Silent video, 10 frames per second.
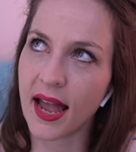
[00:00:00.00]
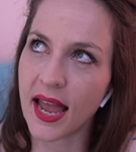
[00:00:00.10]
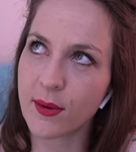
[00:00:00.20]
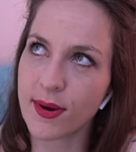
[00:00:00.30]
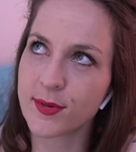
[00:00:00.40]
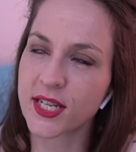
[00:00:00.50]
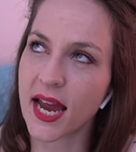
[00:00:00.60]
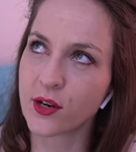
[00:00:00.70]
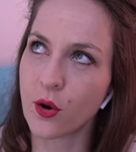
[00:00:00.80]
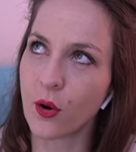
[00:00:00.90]

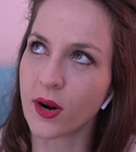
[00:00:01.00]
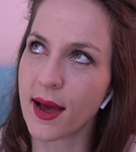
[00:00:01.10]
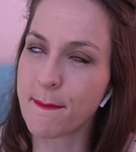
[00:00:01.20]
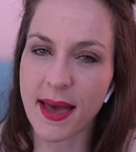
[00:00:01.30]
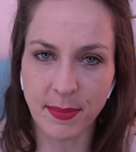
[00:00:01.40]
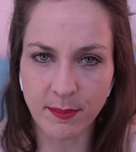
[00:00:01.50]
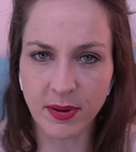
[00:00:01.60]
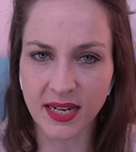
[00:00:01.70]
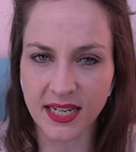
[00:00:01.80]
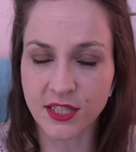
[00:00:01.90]
website called Mapping
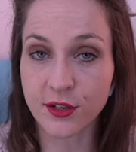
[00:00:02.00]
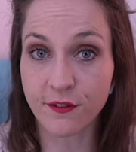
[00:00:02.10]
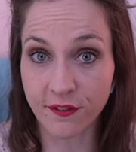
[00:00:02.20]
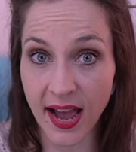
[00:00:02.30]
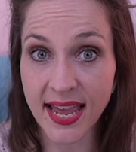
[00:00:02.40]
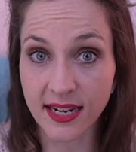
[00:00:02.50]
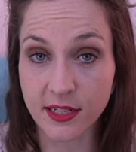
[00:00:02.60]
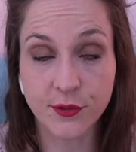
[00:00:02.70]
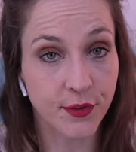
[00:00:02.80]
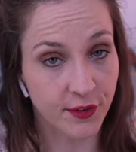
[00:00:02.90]
Police
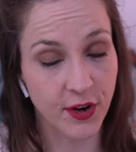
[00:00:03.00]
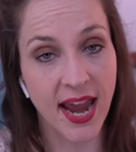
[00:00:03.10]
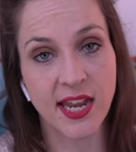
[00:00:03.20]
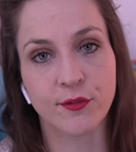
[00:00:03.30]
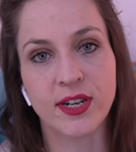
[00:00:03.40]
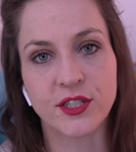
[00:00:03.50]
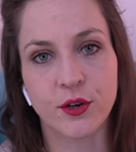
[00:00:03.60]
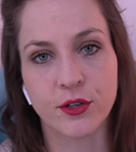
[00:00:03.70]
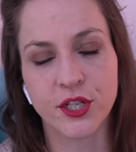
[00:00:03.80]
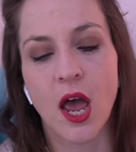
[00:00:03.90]
Violence, very, very handy
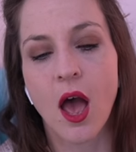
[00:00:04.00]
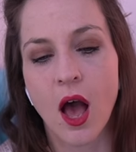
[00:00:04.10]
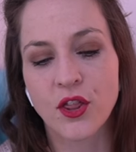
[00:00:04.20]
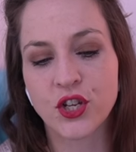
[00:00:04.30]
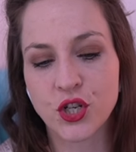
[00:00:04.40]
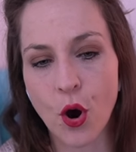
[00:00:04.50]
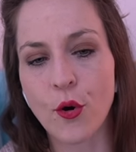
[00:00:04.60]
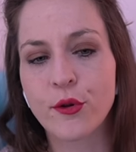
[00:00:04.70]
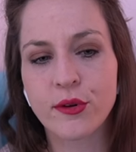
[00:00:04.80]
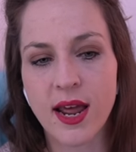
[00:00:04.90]
resource, the
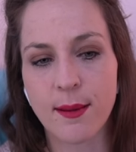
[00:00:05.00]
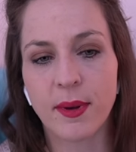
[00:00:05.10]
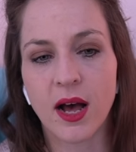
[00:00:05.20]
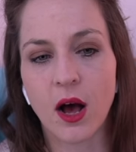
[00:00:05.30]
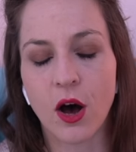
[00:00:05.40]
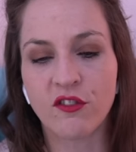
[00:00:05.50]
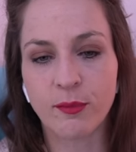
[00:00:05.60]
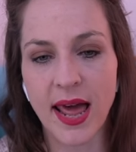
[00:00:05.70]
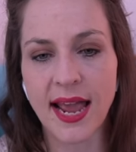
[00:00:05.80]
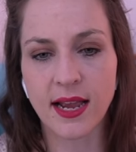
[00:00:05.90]
total number of
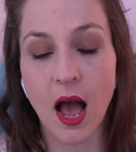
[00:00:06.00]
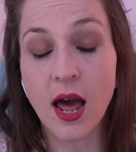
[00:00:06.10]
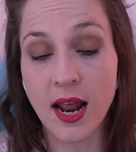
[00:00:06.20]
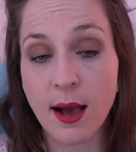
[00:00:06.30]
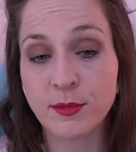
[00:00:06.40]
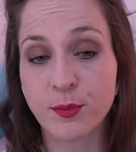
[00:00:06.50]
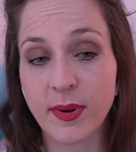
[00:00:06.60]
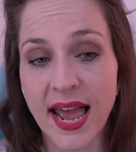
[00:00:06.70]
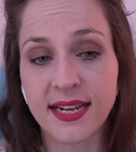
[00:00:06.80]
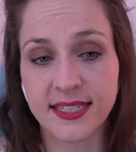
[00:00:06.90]
black unarmed
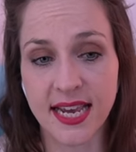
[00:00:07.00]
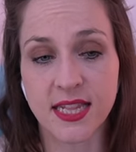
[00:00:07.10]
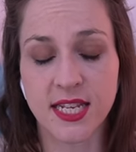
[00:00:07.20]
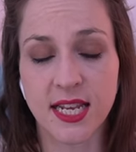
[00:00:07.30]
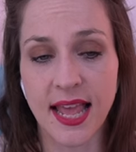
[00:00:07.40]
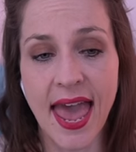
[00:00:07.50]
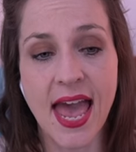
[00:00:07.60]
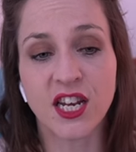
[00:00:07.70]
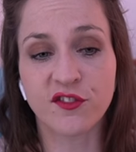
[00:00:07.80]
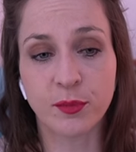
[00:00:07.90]
black deaths
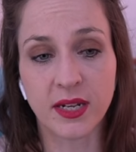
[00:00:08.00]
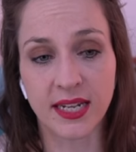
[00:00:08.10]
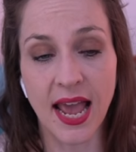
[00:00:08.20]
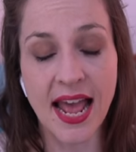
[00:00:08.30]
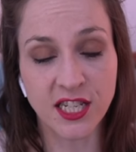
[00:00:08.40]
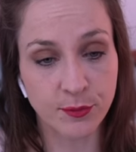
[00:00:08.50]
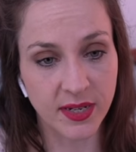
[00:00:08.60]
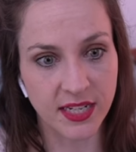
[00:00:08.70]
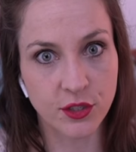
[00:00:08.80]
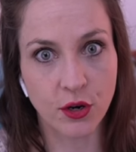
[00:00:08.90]
hands of
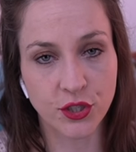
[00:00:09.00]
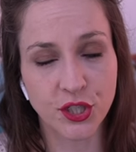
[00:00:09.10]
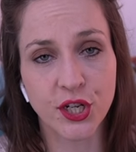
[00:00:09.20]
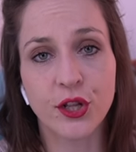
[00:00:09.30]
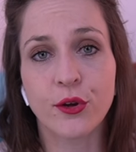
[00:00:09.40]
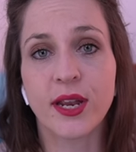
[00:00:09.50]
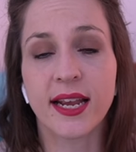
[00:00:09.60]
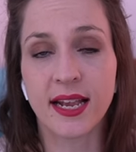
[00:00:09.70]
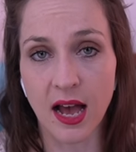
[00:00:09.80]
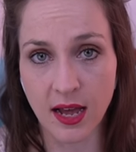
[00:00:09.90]
police, not just
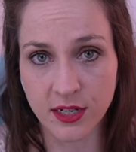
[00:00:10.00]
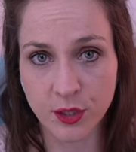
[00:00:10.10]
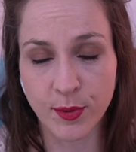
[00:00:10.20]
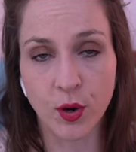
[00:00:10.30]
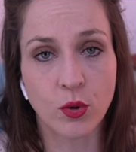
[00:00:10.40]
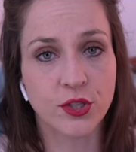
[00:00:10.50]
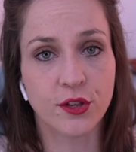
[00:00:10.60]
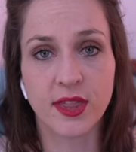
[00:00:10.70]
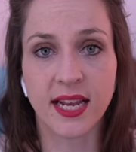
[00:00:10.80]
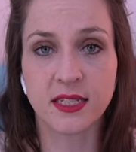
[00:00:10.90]
including guns, but
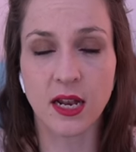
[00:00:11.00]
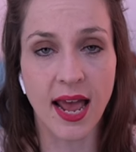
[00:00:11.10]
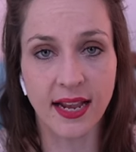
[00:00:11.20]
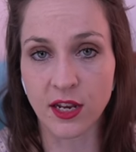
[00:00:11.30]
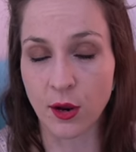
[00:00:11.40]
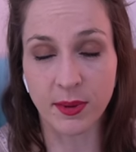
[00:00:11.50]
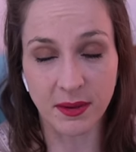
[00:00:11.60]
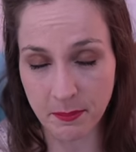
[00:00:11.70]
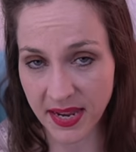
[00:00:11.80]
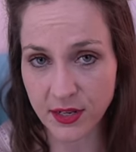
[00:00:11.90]
also things like, you know,
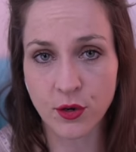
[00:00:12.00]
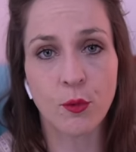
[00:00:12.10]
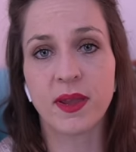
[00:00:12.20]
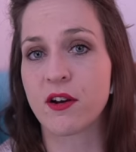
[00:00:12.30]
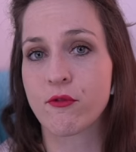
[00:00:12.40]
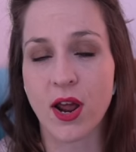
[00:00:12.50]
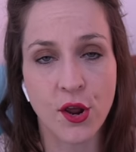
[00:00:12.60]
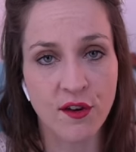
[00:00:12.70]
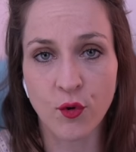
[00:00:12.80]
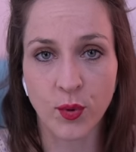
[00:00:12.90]
being beaten or being run
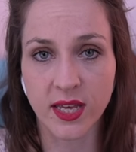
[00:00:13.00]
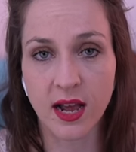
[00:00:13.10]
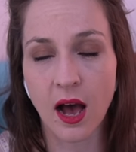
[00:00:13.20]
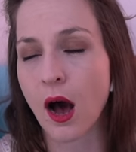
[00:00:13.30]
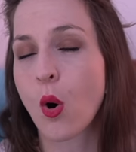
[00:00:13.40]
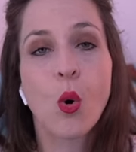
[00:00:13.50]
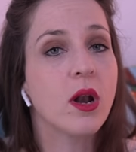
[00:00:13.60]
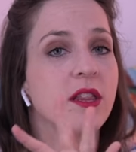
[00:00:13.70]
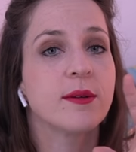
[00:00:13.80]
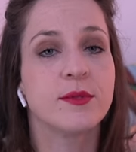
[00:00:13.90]
over with a car,
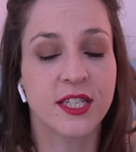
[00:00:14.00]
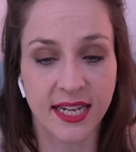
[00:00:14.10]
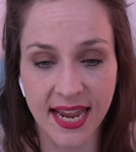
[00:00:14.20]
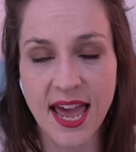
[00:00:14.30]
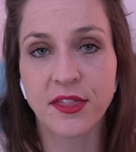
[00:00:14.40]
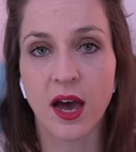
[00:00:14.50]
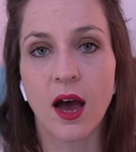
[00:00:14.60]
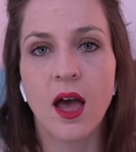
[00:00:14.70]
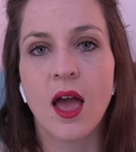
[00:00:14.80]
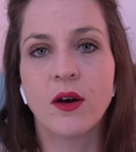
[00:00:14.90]
all of them
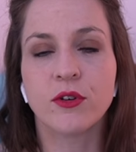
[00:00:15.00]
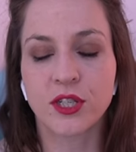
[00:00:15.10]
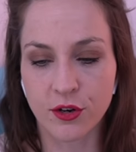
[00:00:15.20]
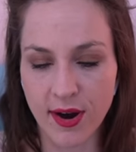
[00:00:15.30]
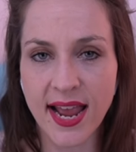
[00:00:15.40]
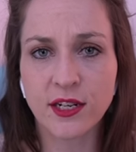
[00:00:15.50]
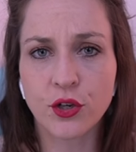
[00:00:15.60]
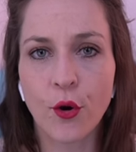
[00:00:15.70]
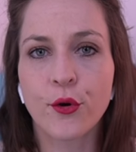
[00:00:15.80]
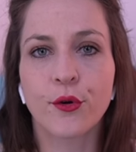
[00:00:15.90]
together, was a grand
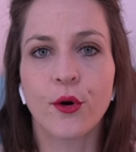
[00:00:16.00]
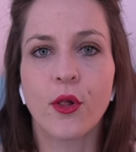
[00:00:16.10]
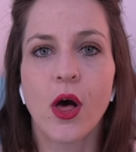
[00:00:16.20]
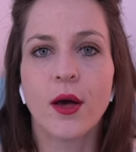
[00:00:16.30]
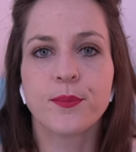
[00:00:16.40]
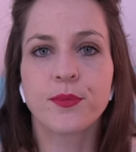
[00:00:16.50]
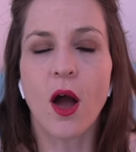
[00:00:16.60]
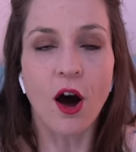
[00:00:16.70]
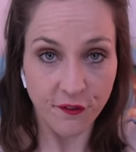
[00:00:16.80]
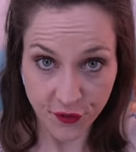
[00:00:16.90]
total
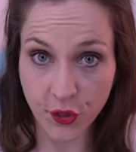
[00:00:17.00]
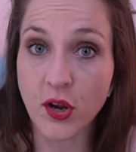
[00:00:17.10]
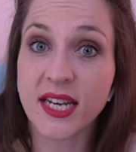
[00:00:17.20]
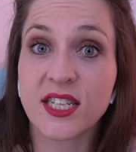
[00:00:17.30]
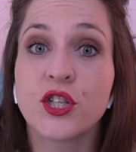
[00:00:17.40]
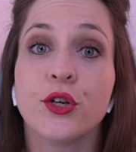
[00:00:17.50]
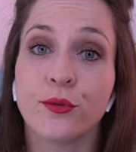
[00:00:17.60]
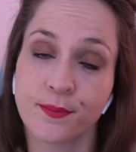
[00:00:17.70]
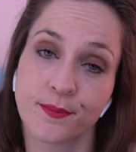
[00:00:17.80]
of 32.